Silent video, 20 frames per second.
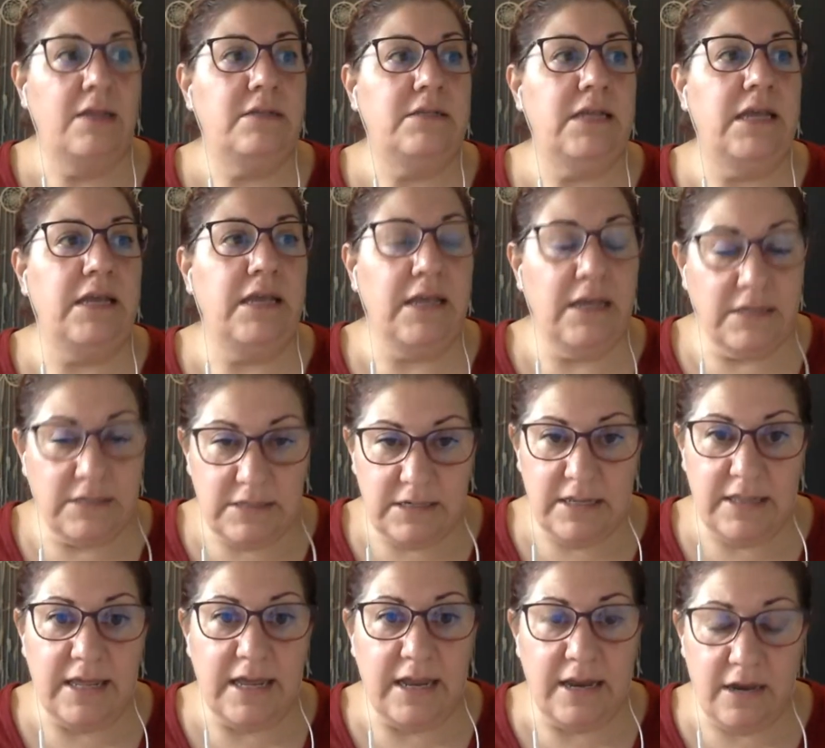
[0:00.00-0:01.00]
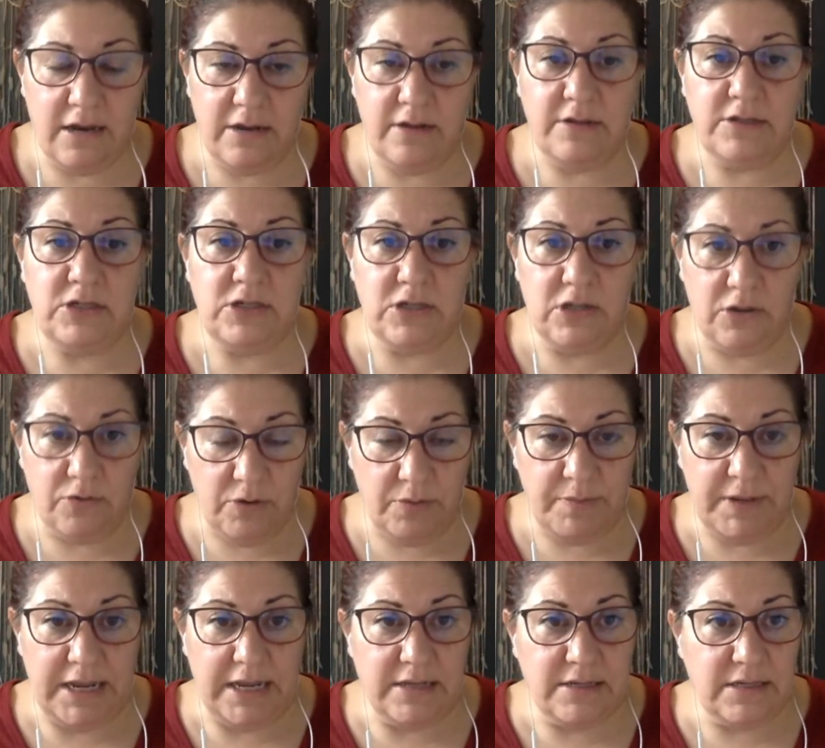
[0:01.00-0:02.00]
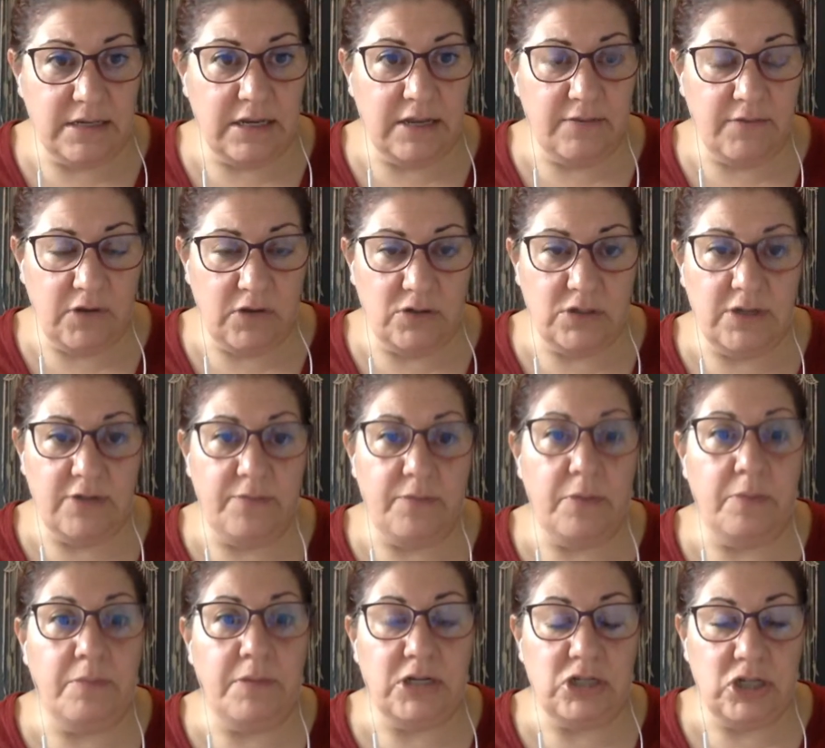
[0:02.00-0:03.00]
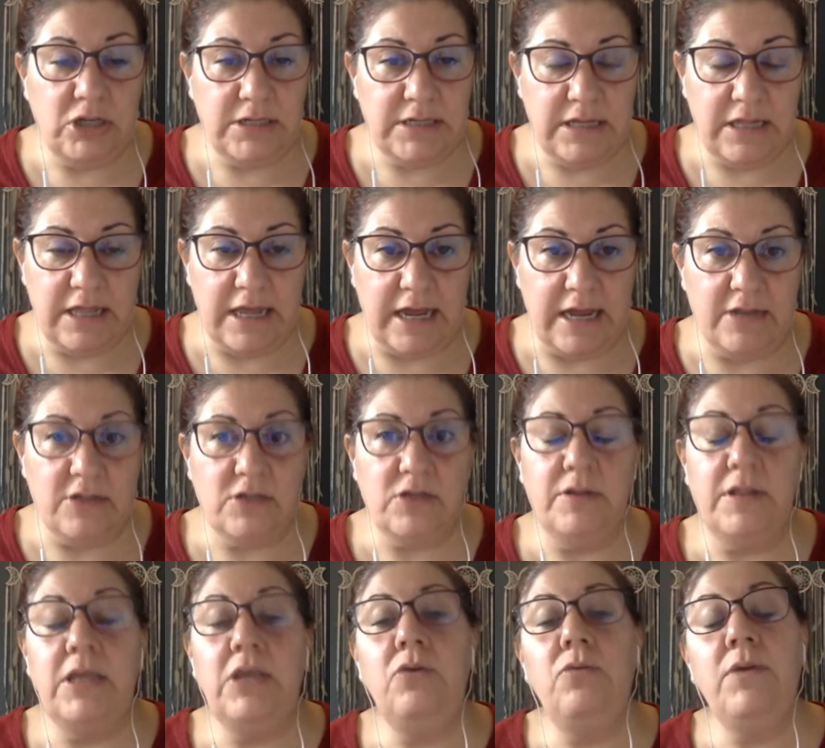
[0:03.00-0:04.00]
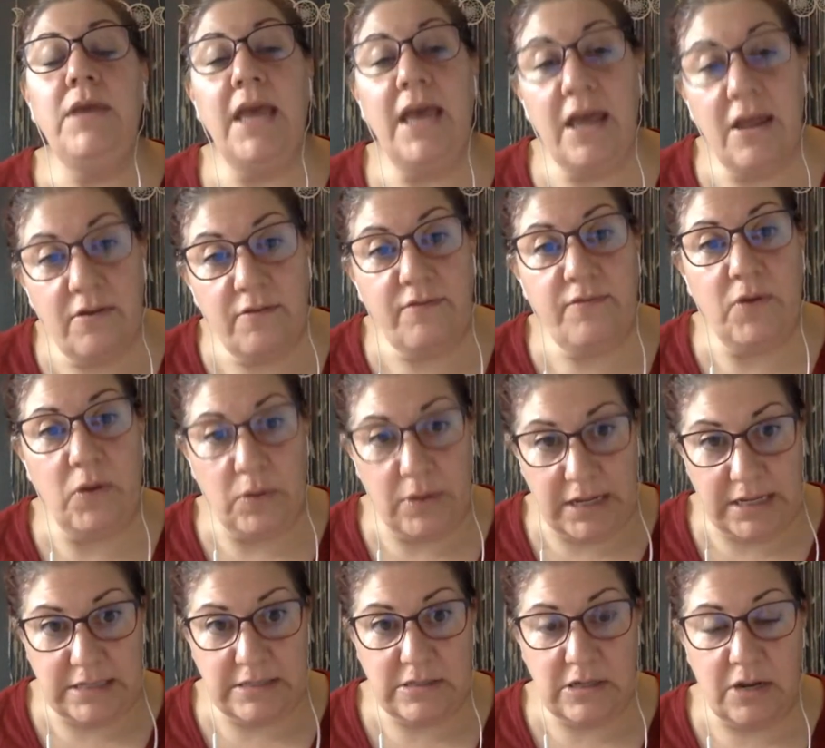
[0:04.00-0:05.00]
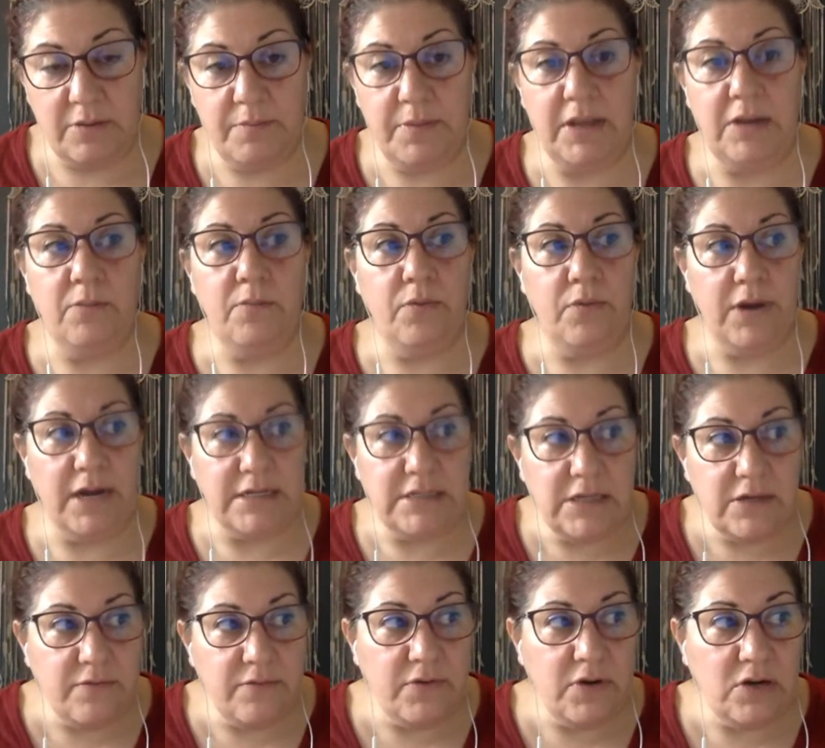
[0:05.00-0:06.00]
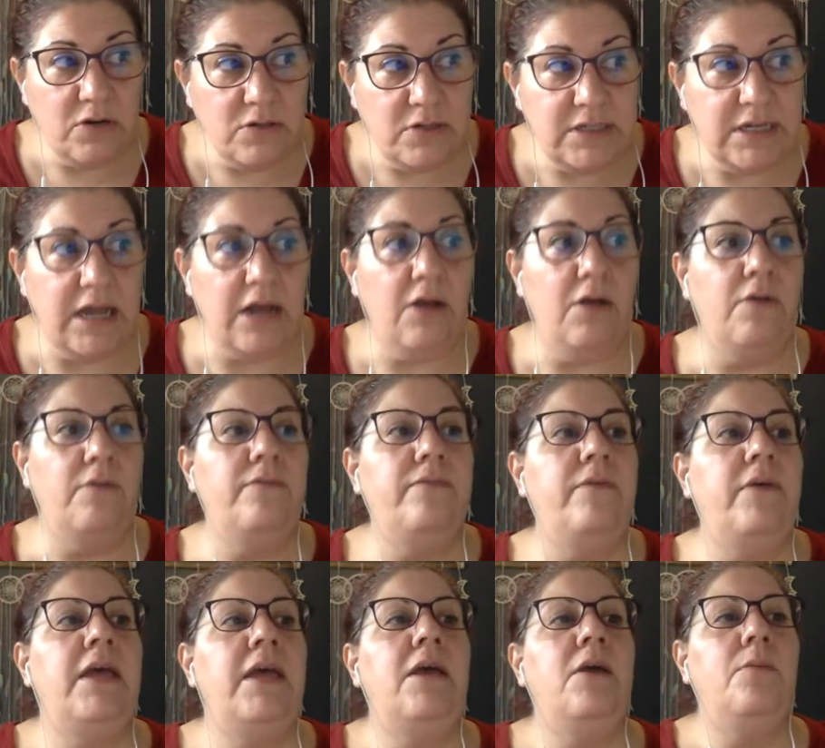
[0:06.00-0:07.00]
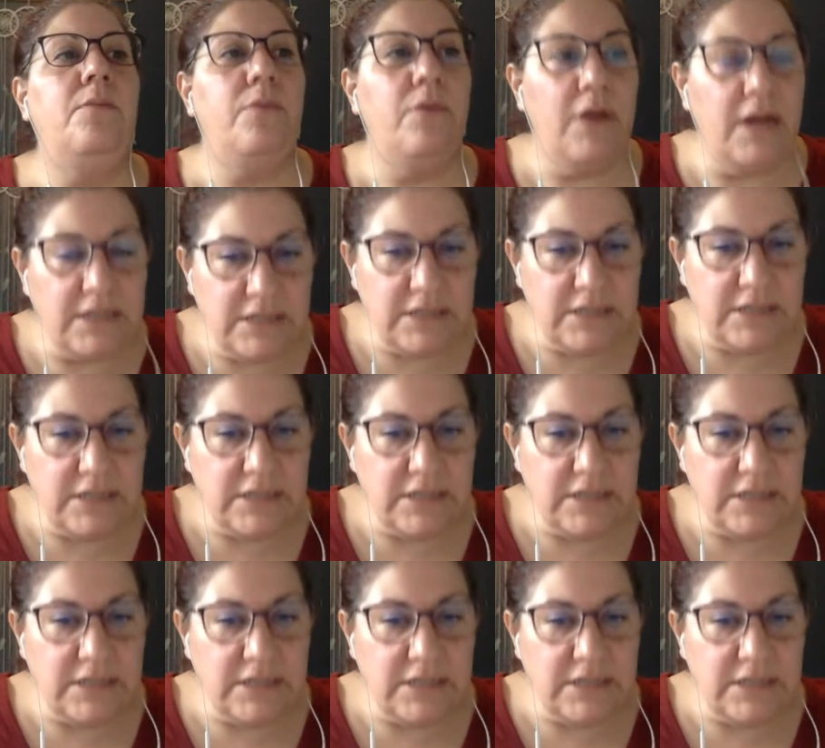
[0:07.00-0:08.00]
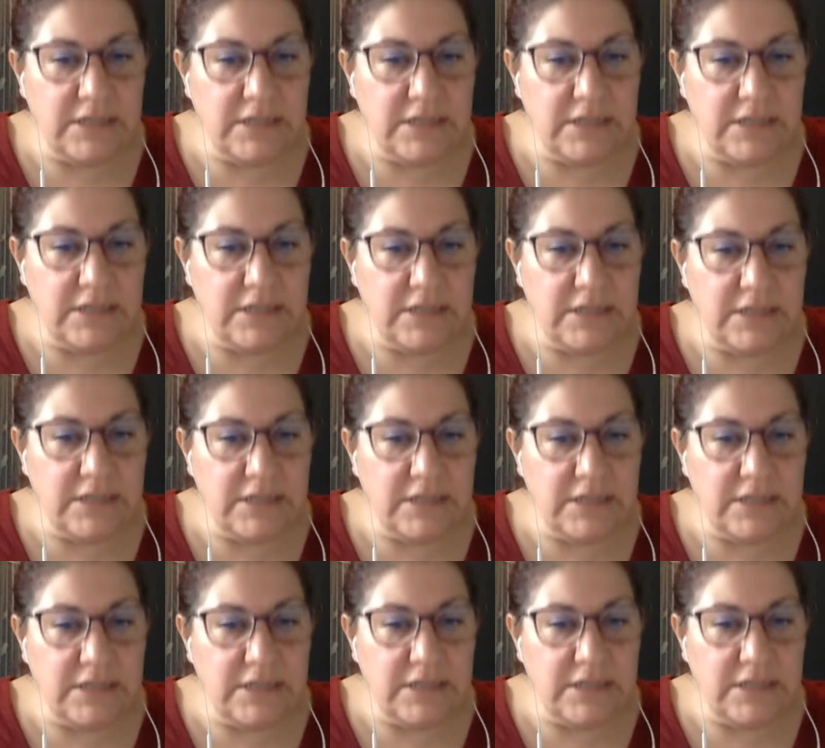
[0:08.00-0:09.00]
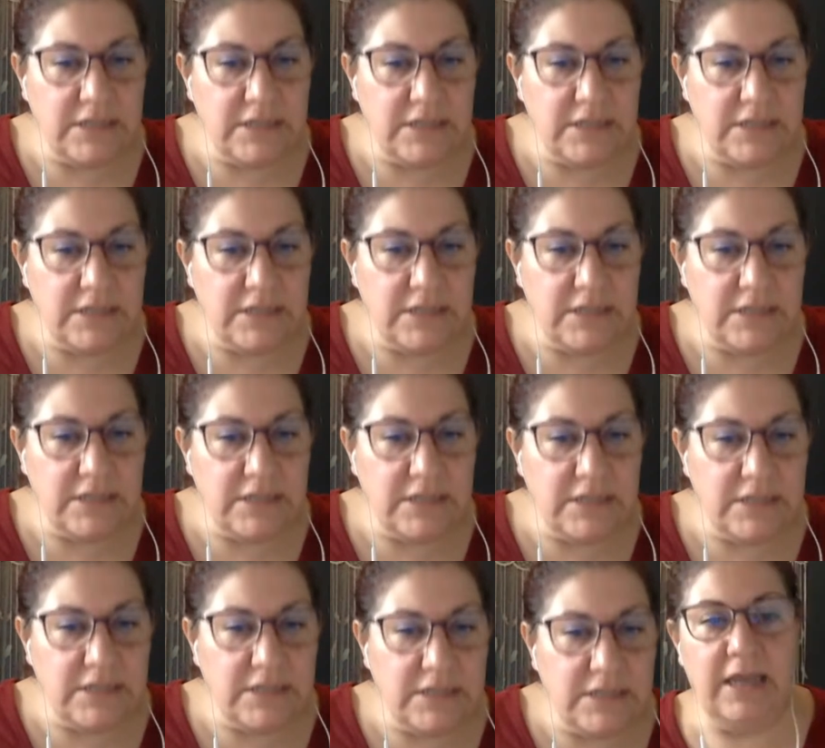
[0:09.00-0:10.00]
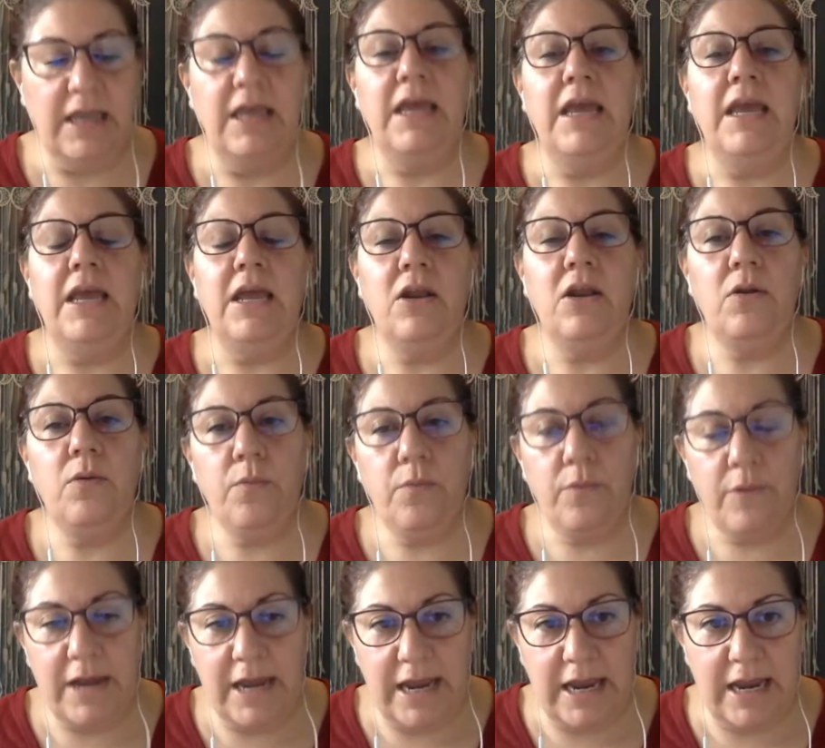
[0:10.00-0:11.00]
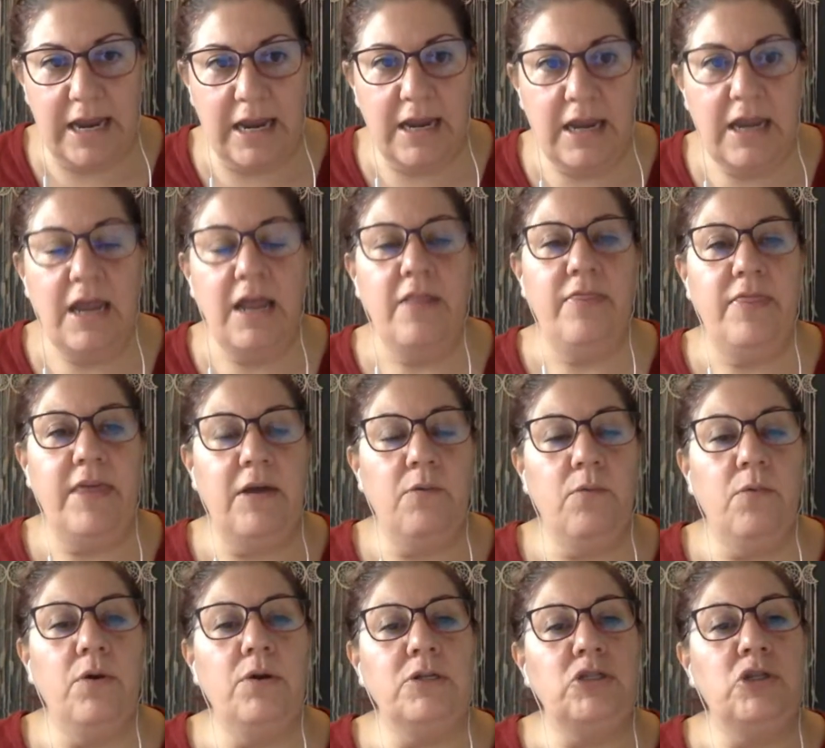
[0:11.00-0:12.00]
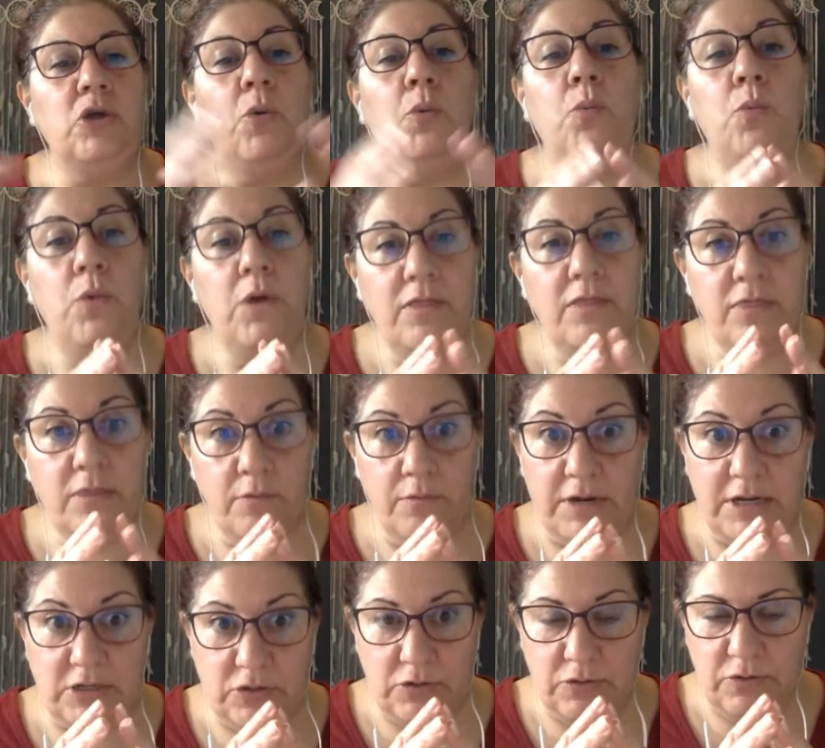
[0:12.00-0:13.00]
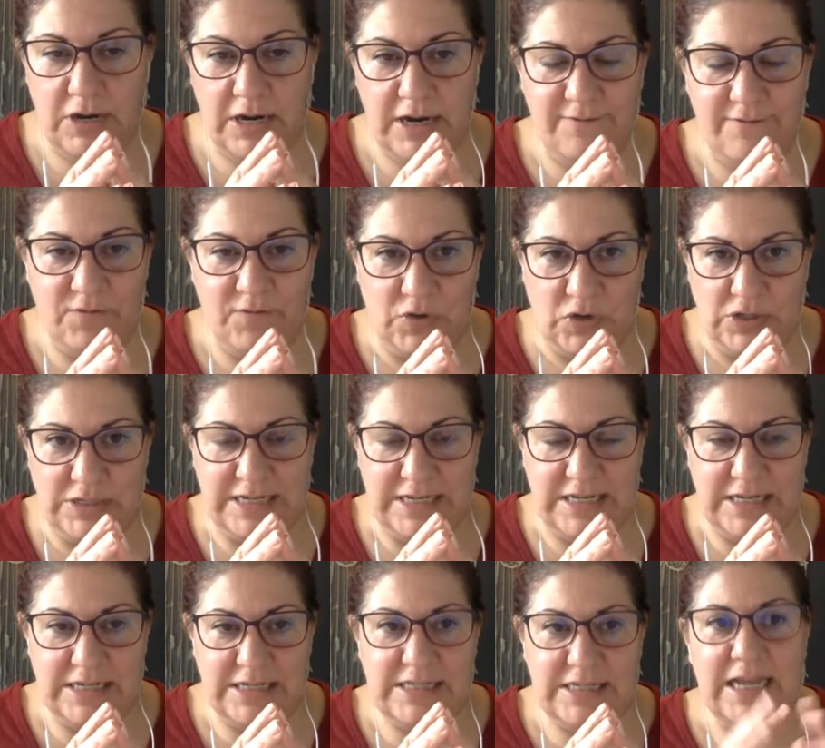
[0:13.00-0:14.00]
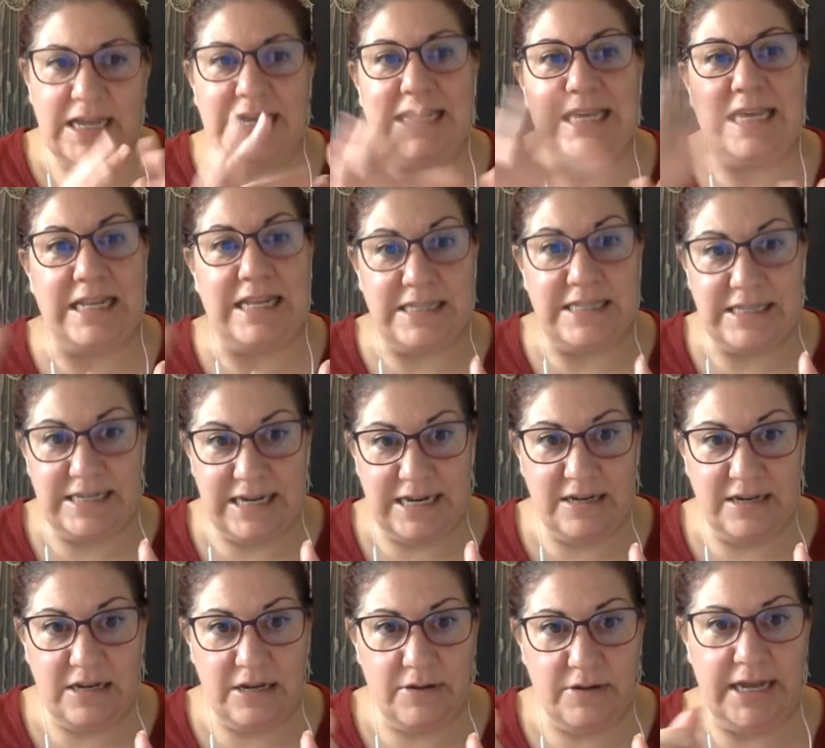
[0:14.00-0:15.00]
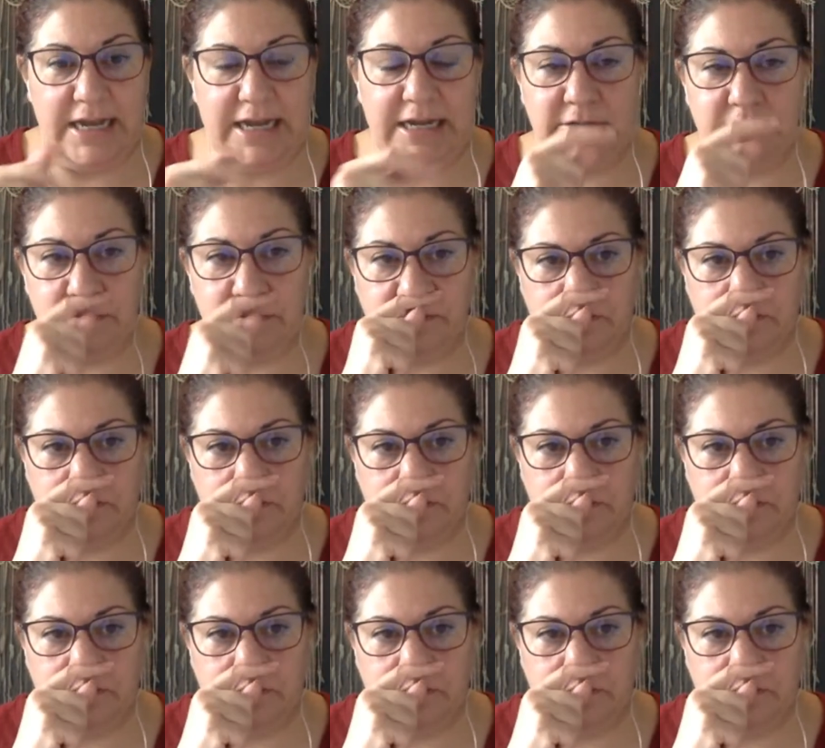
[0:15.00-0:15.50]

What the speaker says: say yes to that slower pace and giving yourself permission to that so that you can focus on being present for yourself, present for your journey, and present for the healing in a way that works with the retrograde versus against it. Okay.